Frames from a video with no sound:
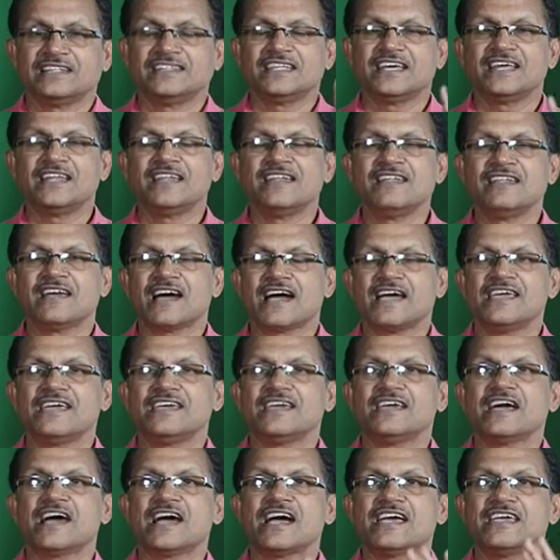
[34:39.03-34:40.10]
then
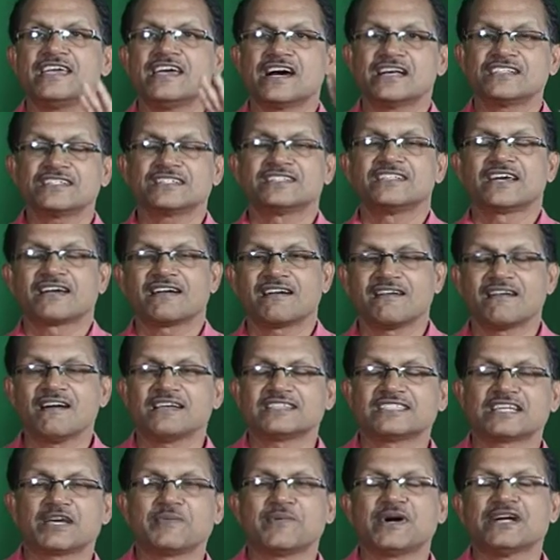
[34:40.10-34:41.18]
I, I ask the
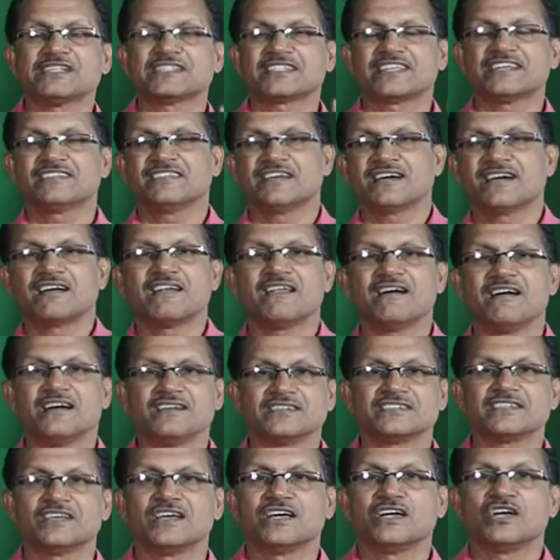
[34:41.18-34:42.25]
class, I'm asking the
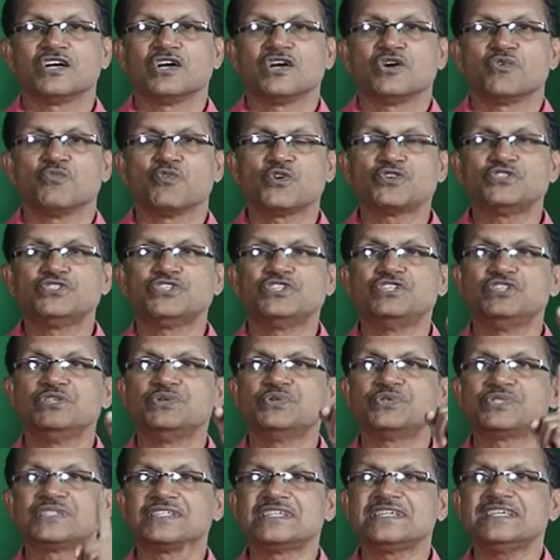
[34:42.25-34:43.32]
class, what did
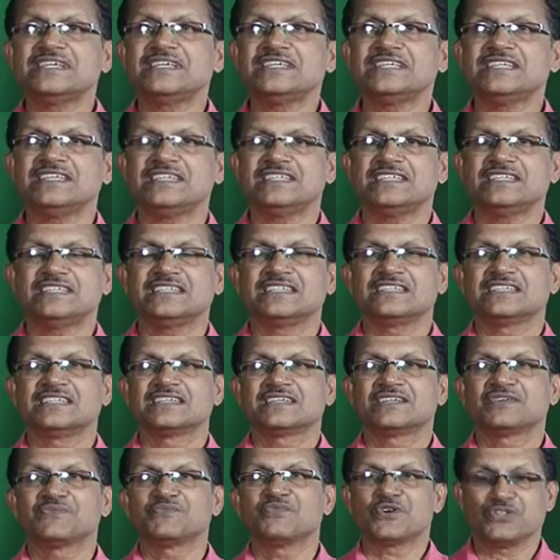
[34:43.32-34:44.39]
you see?
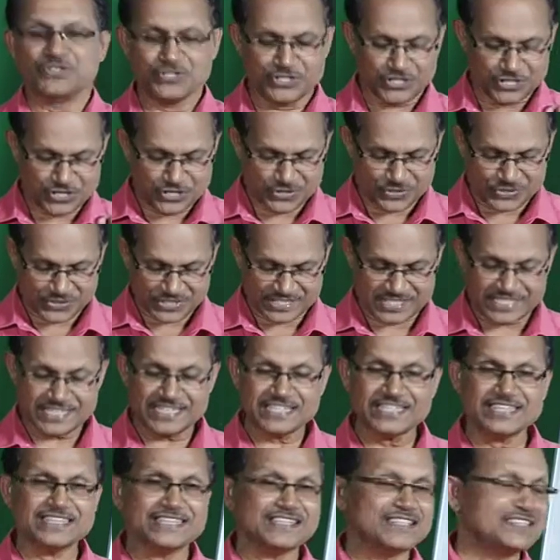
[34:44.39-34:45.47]
What did you
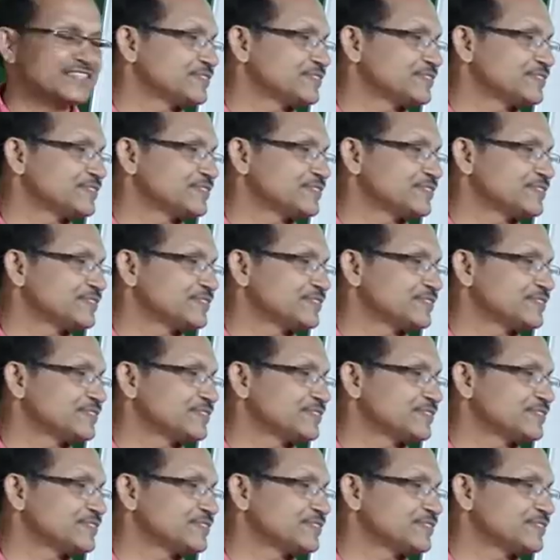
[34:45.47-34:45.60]
see?